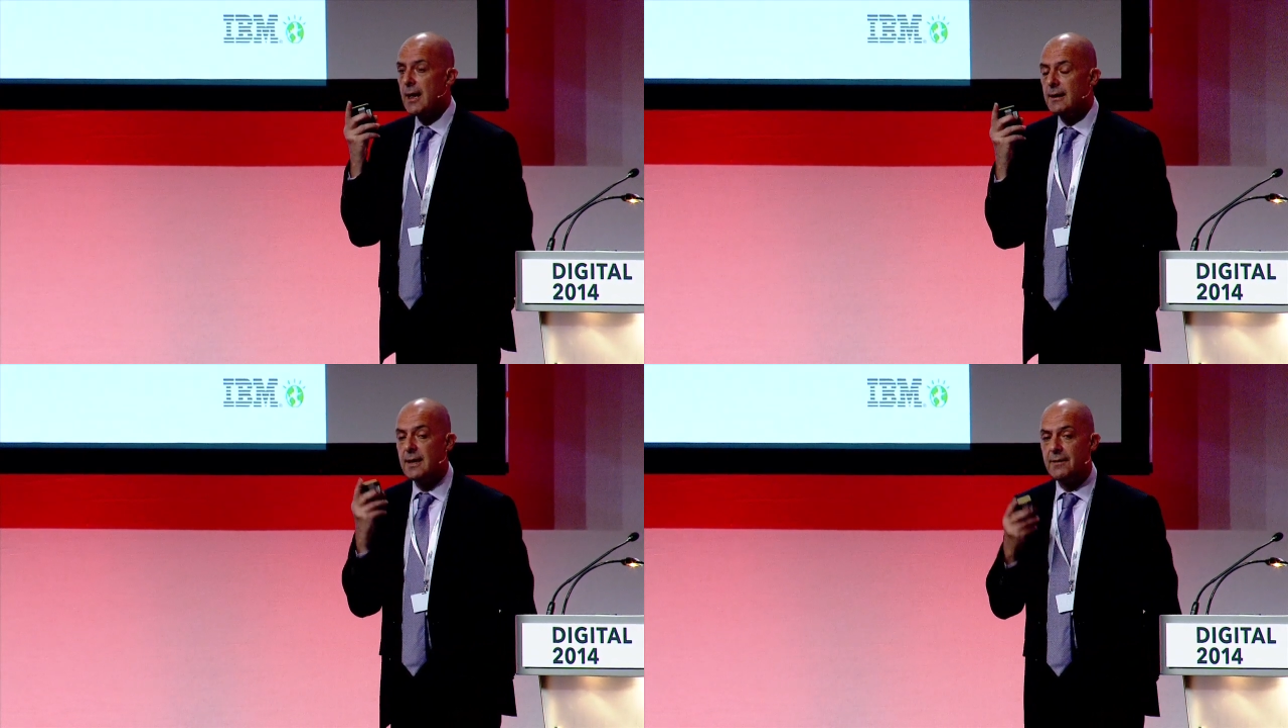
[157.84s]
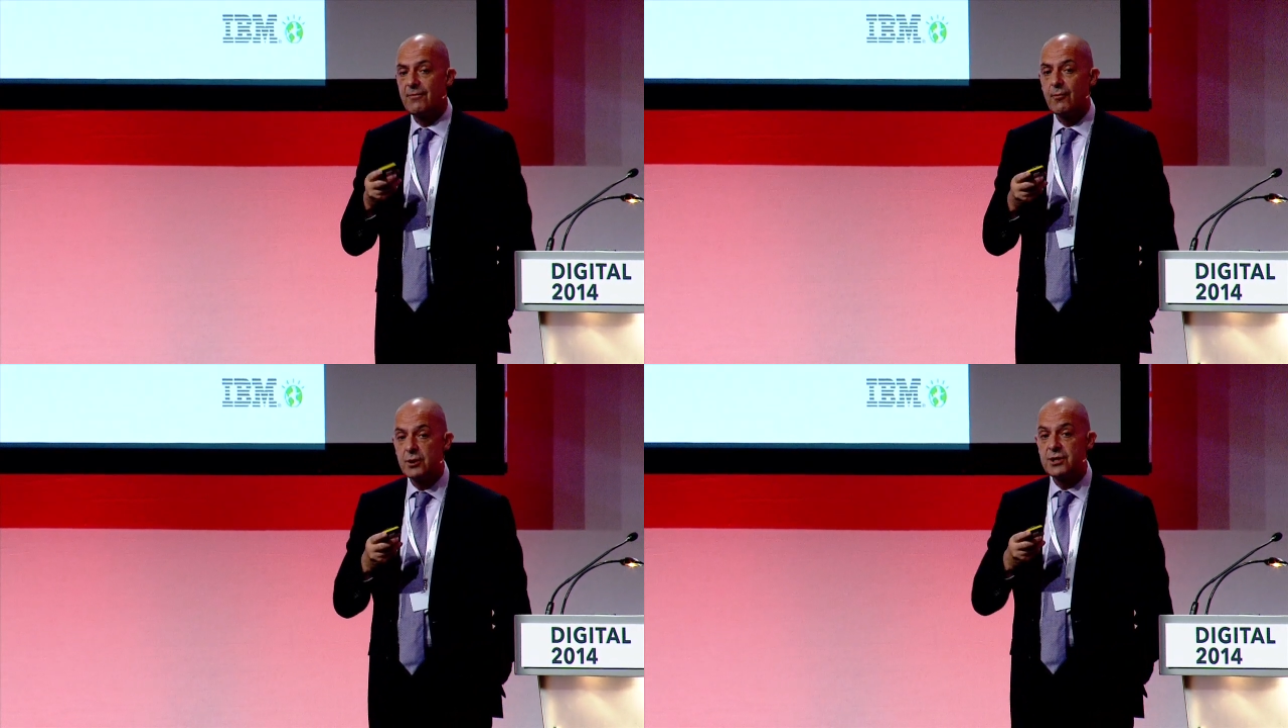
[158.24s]
And the
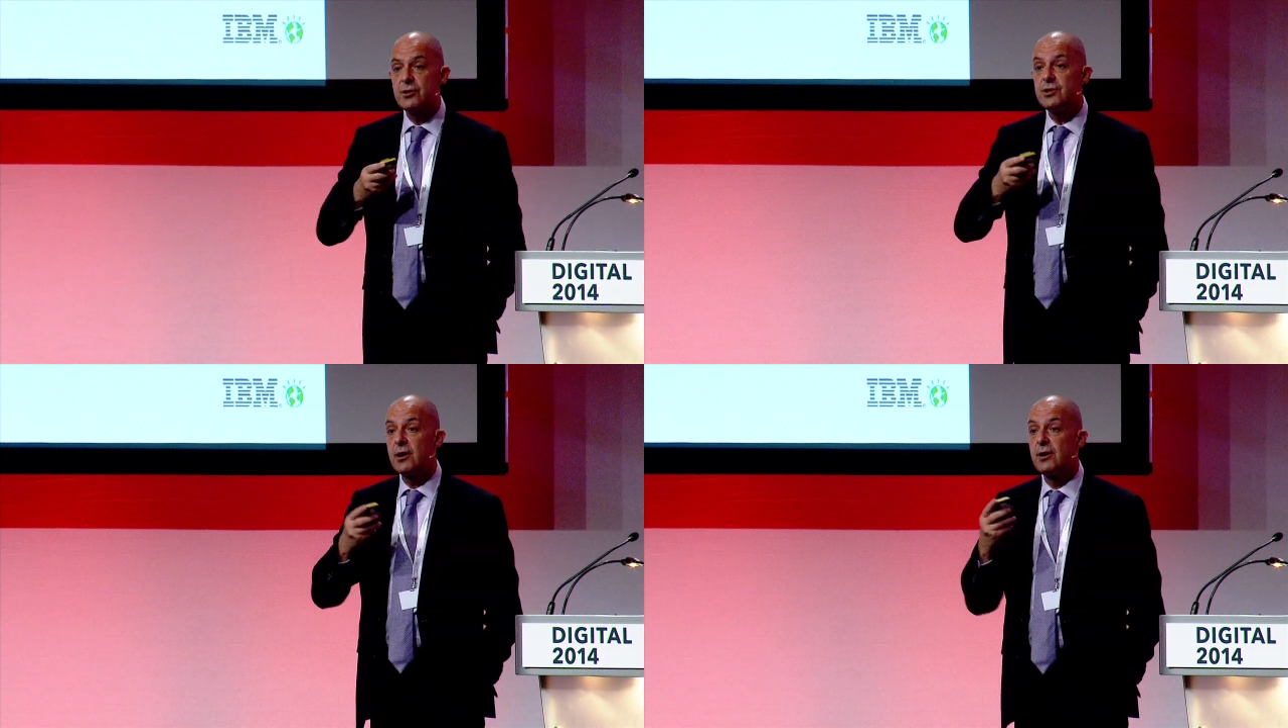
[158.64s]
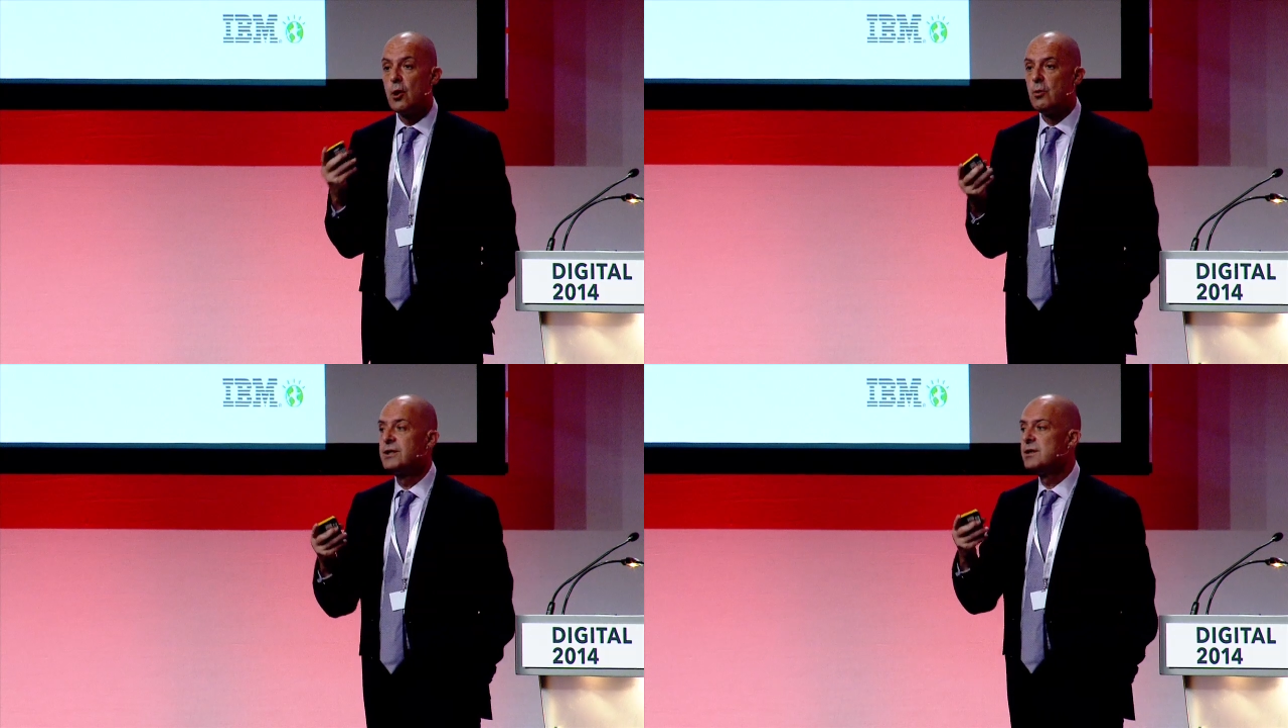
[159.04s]
fraudsters are
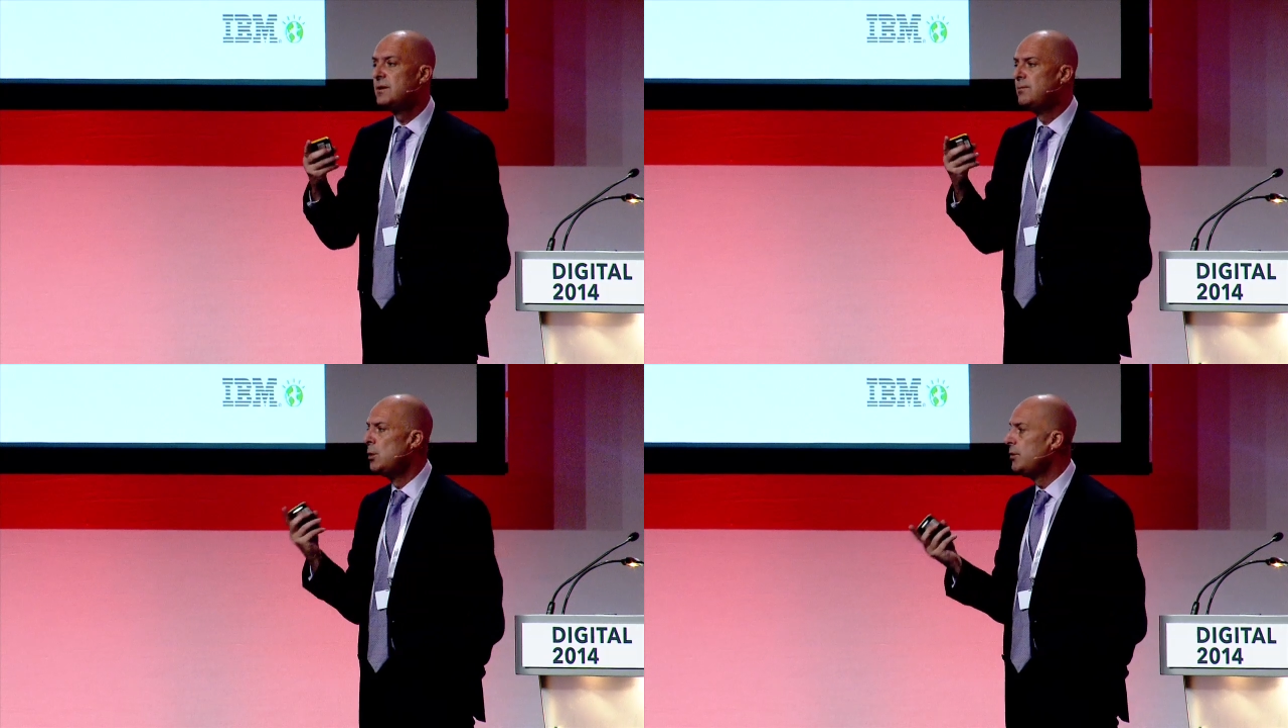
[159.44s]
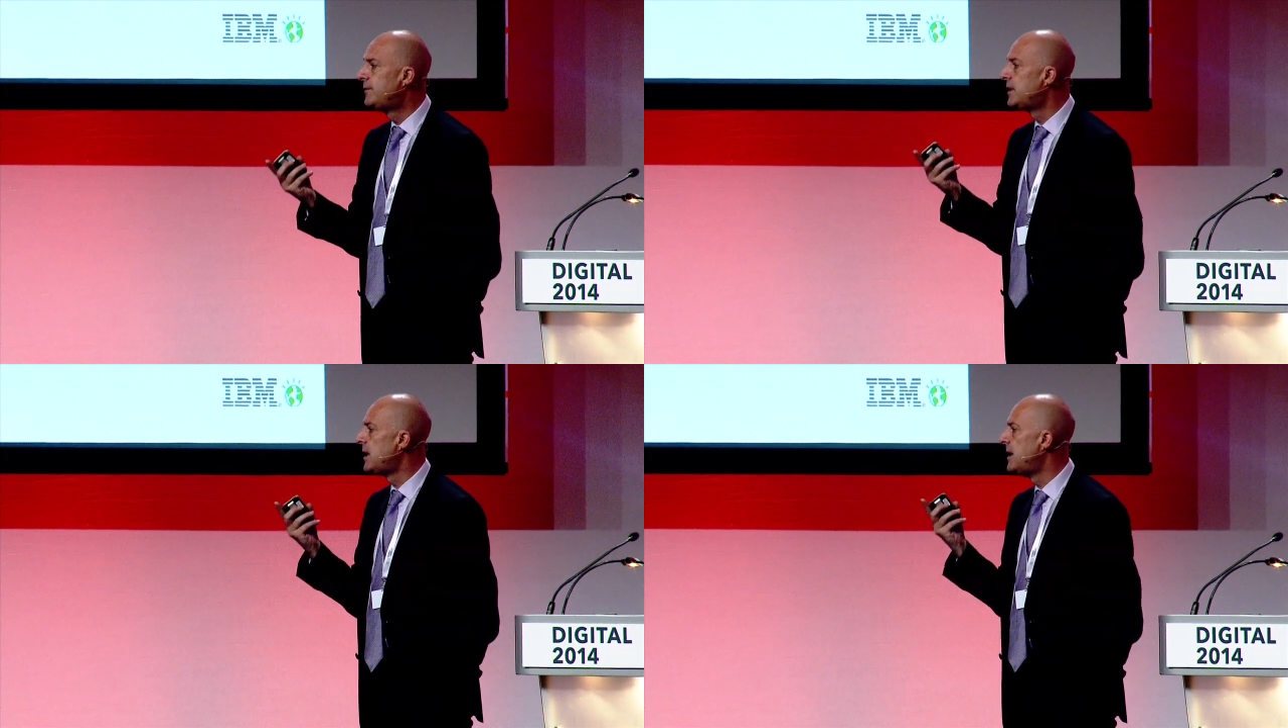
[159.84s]
going to
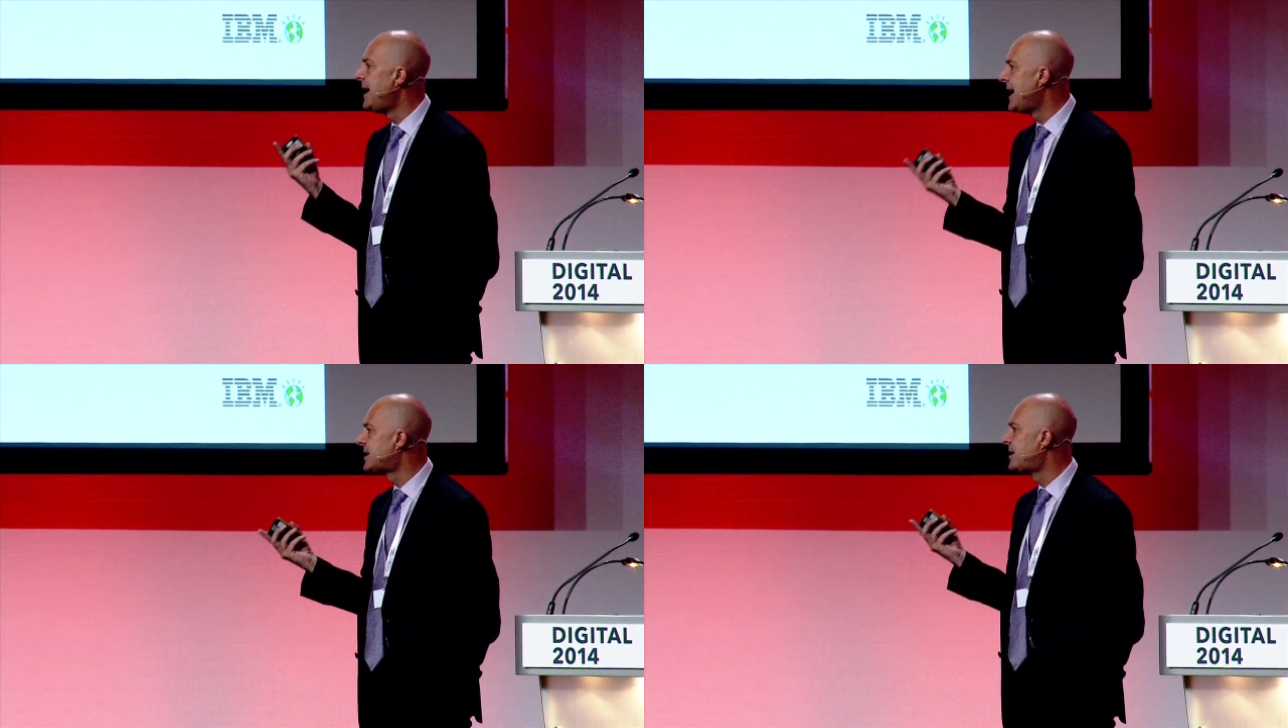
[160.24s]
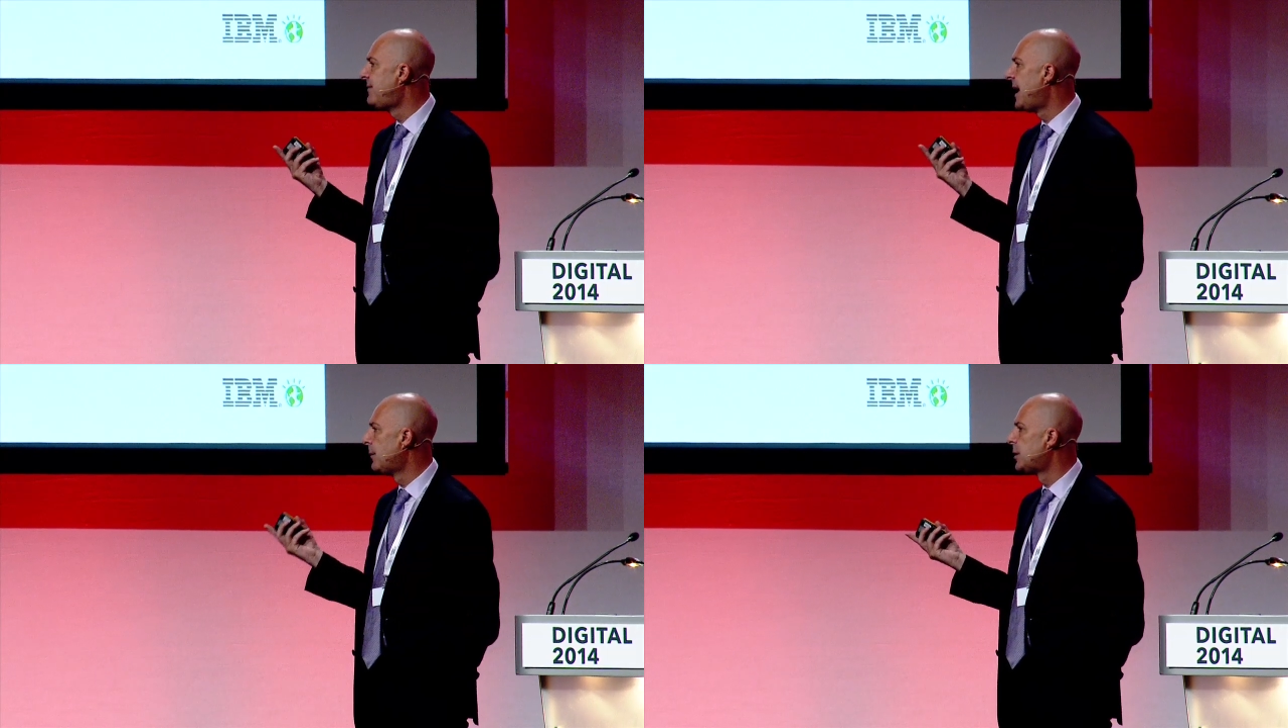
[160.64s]
move to the next
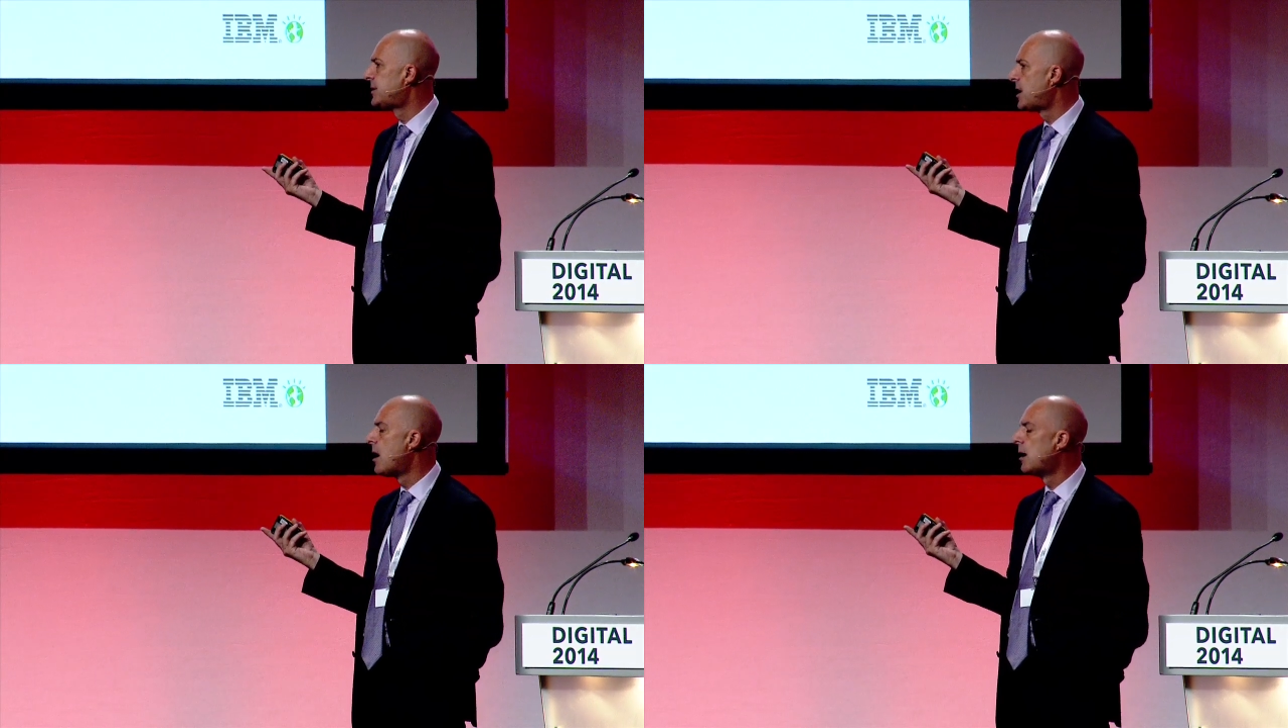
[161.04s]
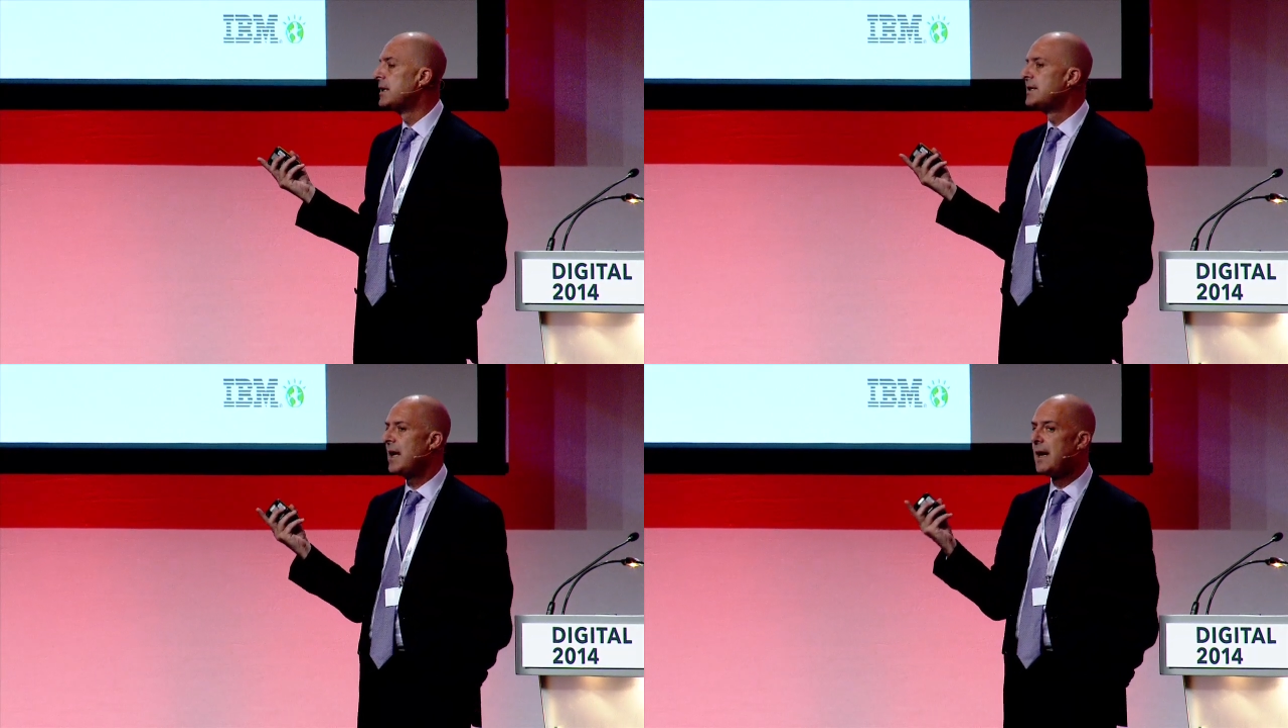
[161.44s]
available targets.